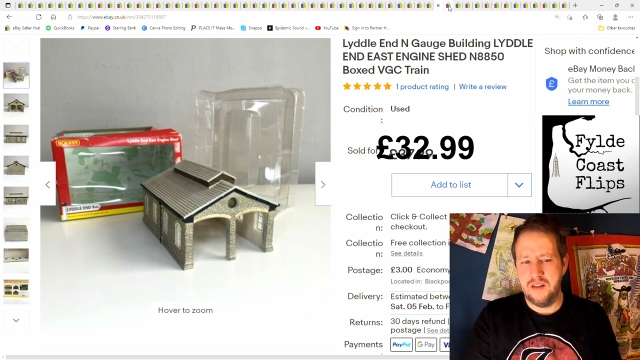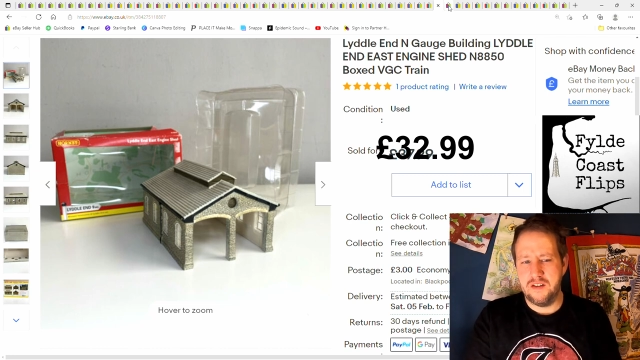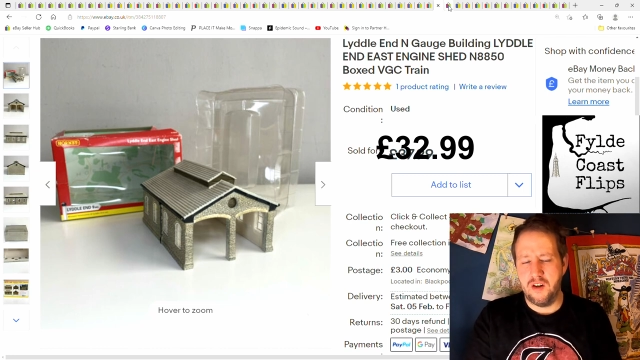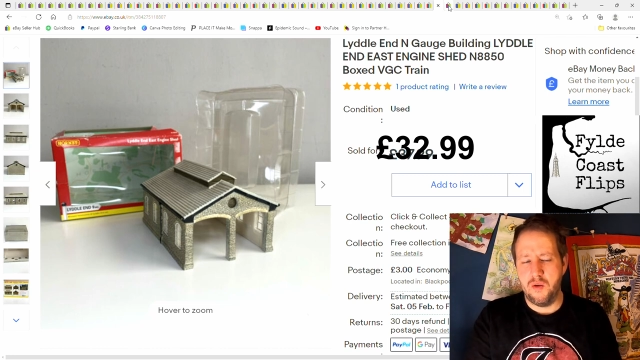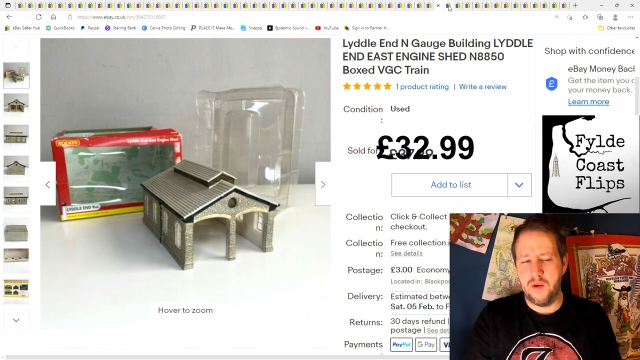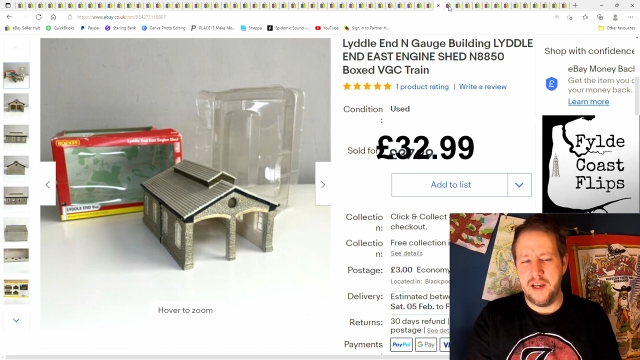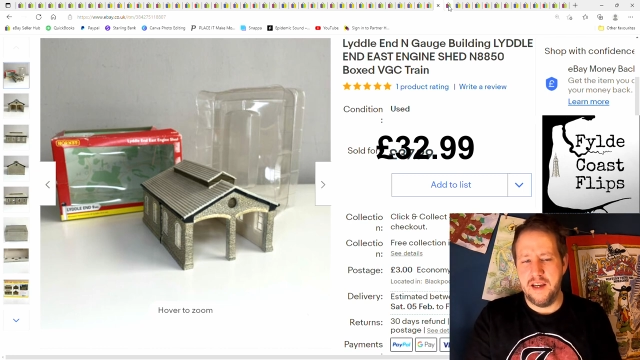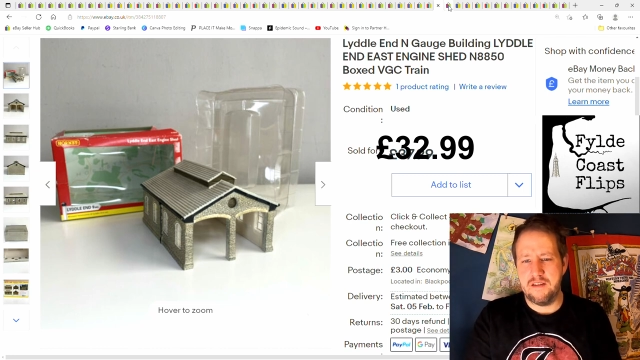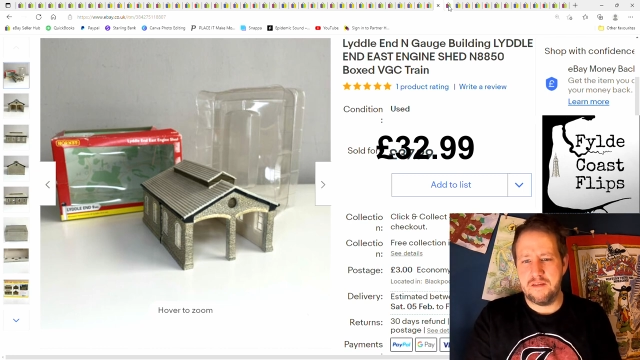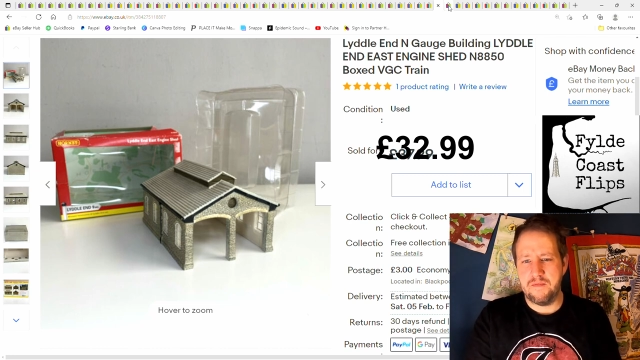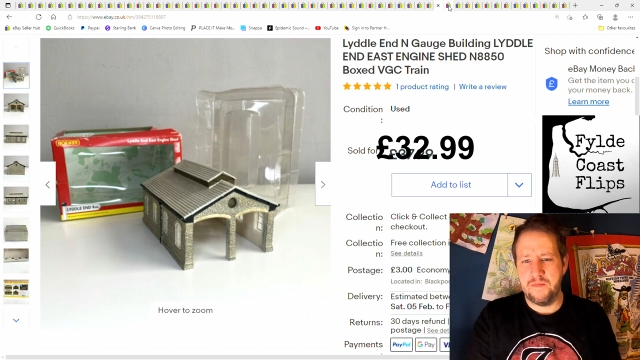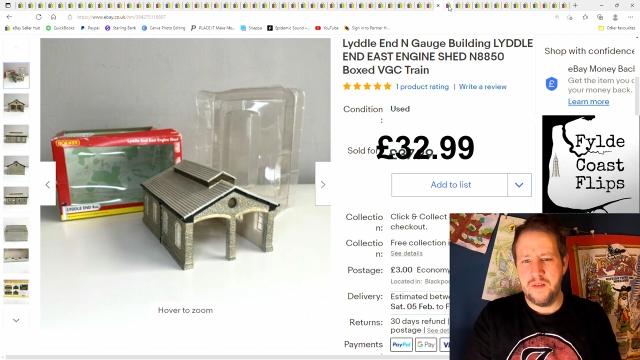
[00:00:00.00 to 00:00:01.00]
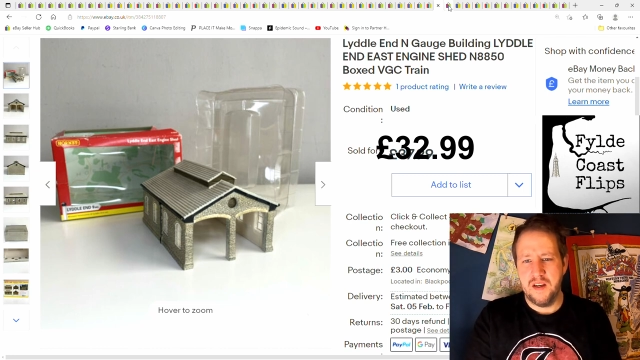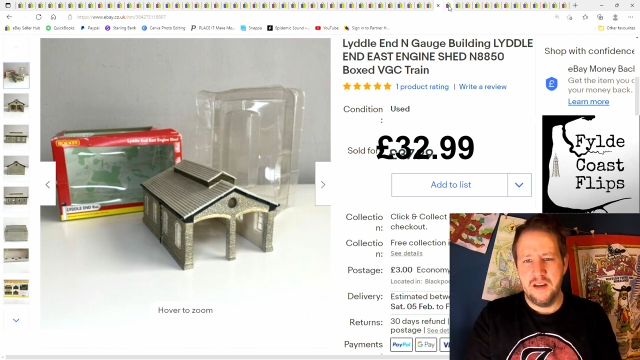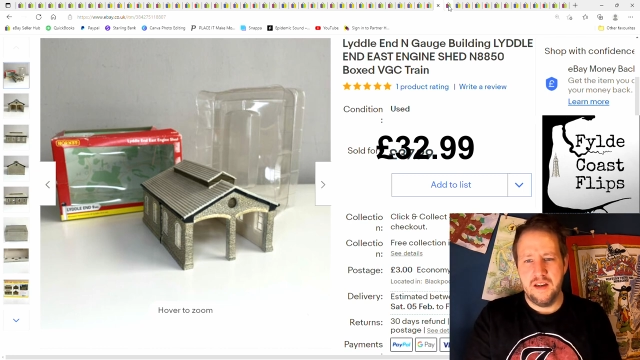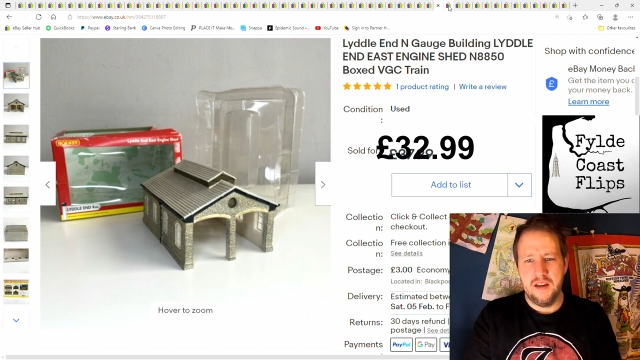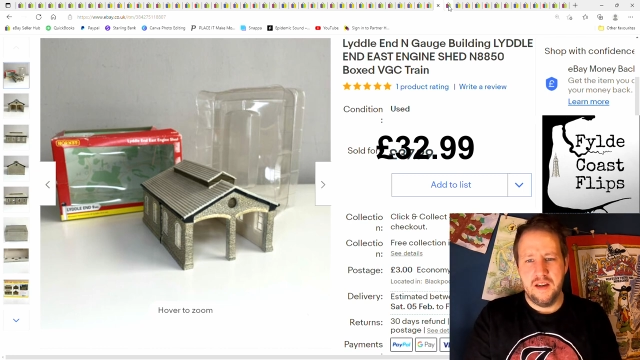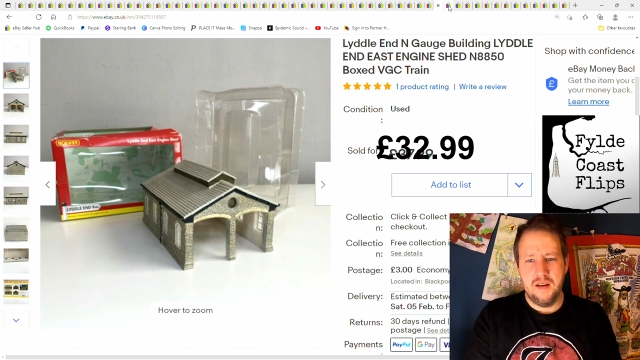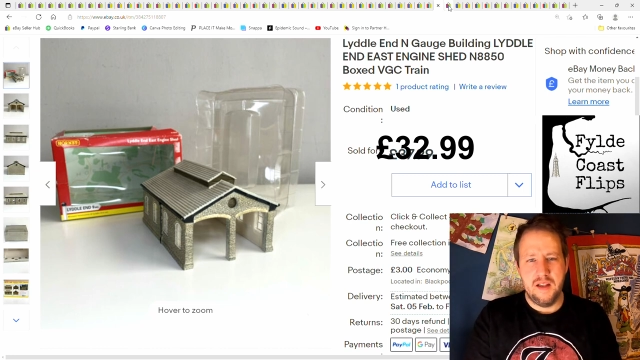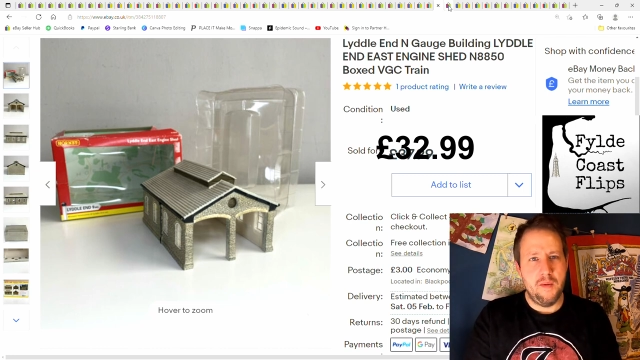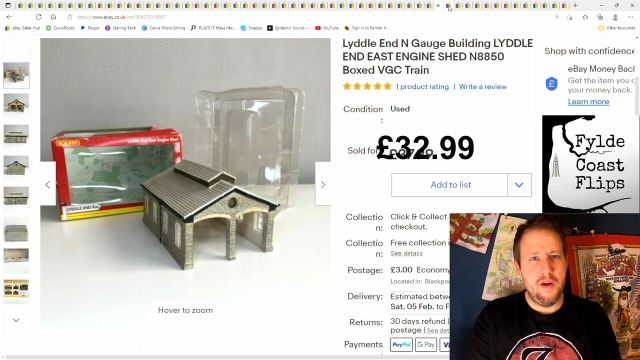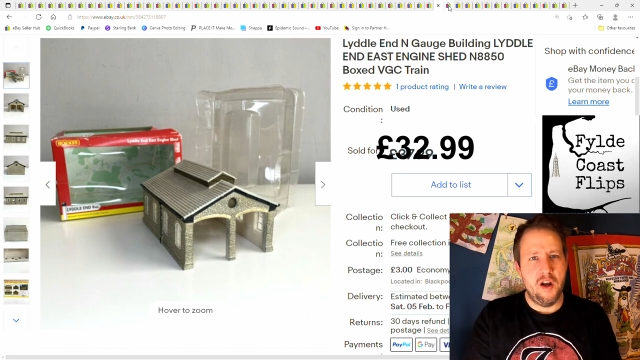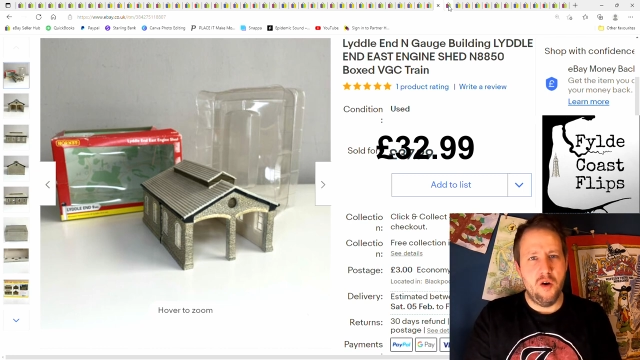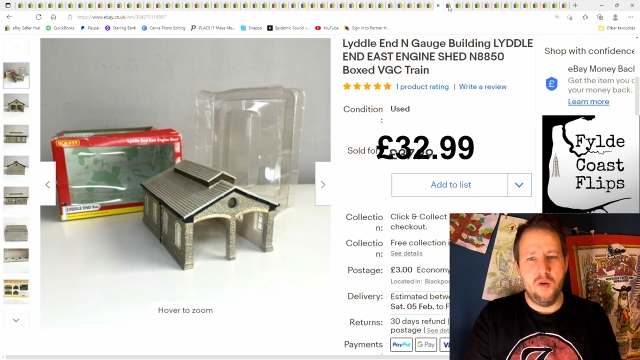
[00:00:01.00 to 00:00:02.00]
Don't know what it is. Let
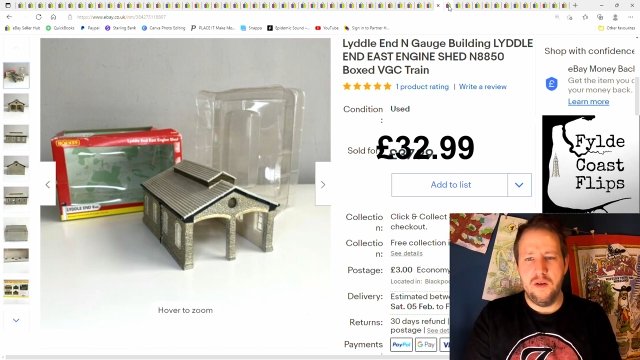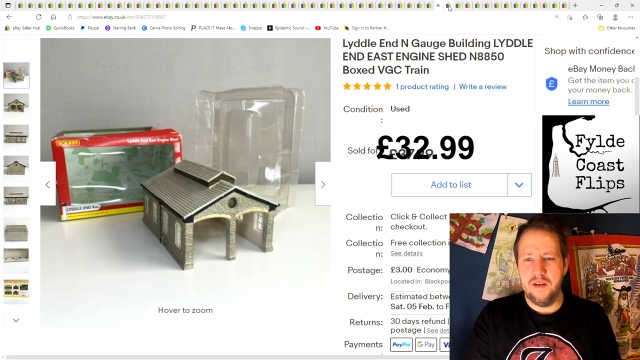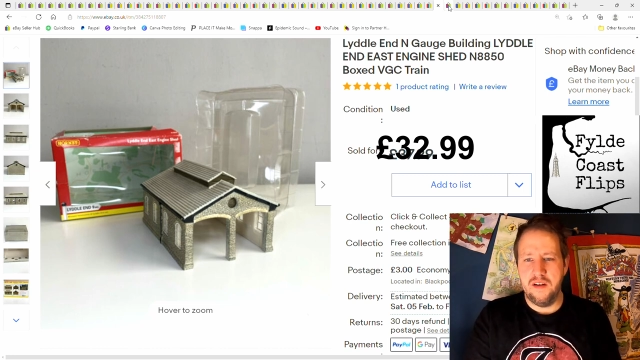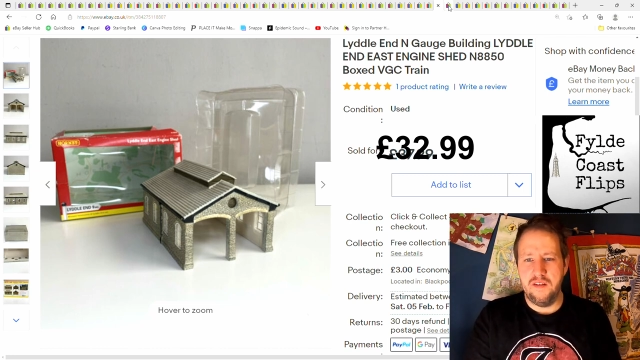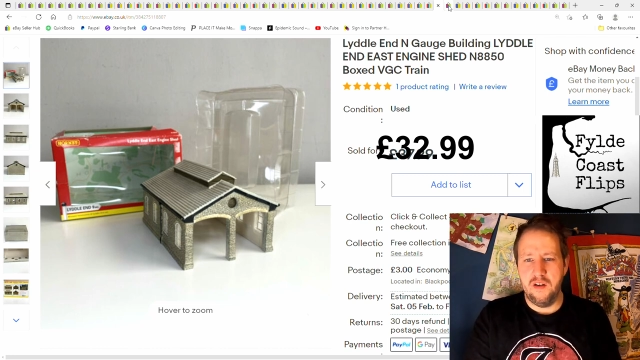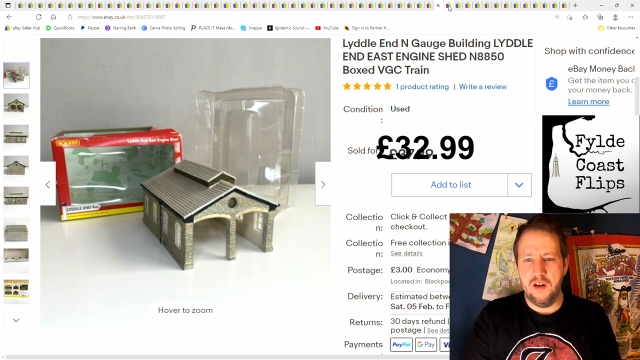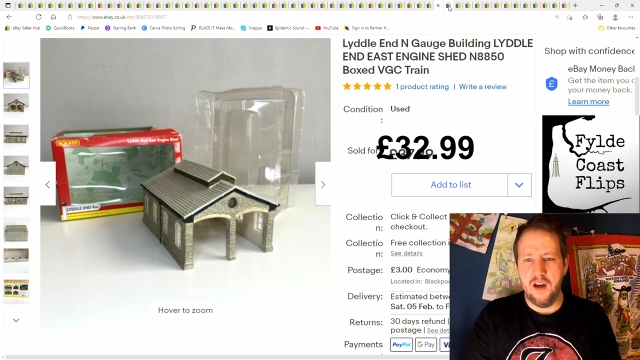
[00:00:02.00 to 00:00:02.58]
me know if you